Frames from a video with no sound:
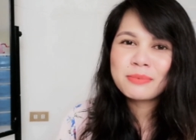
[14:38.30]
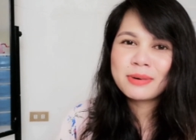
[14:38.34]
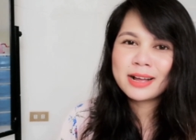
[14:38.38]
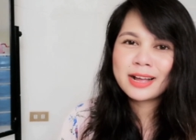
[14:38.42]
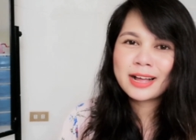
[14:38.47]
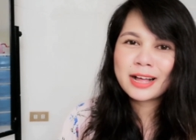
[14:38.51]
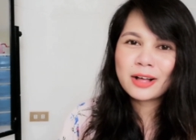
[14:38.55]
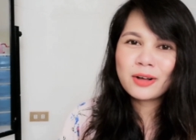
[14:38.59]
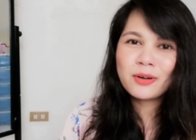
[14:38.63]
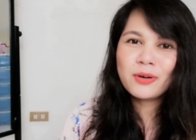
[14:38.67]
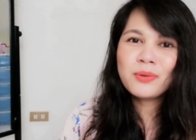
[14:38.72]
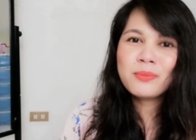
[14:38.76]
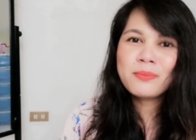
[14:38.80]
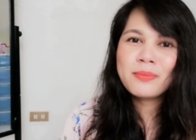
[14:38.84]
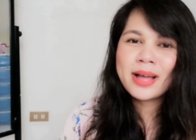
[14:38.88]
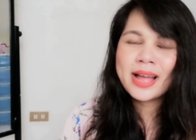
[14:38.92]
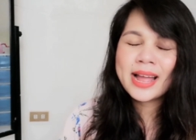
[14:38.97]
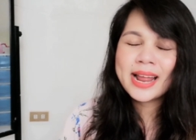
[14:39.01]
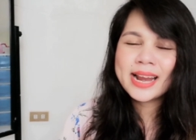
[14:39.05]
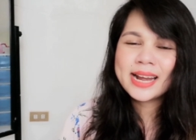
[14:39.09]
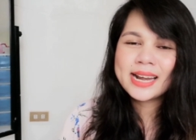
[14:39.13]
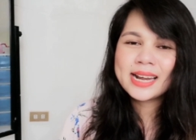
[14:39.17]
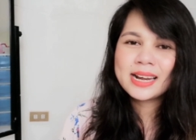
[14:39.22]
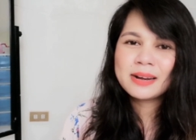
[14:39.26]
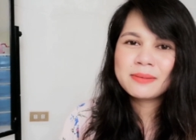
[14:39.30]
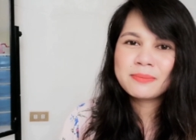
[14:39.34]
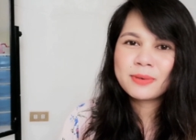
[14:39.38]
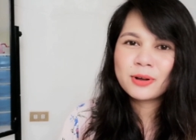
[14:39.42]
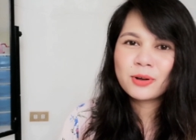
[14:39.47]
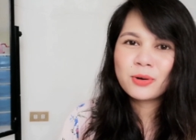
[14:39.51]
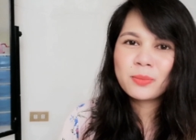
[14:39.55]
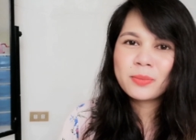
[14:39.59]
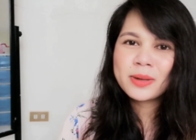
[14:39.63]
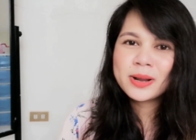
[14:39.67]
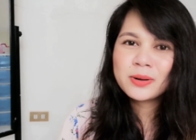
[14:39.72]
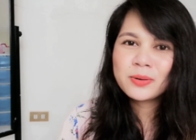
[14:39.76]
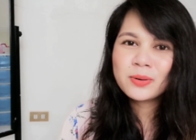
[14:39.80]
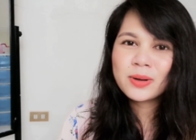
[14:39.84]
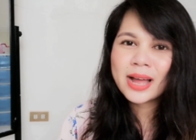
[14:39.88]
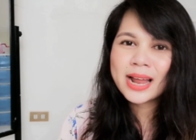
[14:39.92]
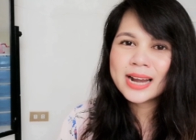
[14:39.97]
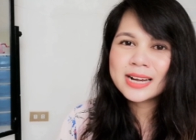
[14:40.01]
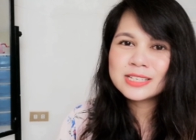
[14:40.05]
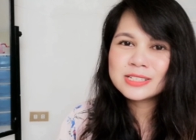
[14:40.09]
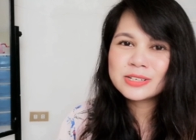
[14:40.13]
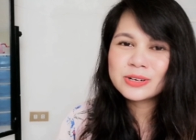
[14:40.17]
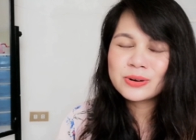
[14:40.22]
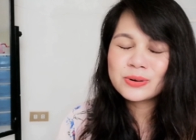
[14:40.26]
Pagkahuman, paghuman og
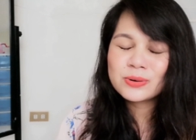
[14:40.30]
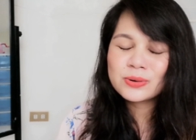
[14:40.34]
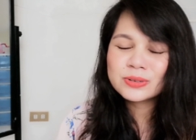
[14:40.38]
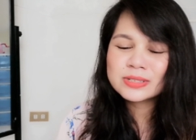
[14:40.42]
answer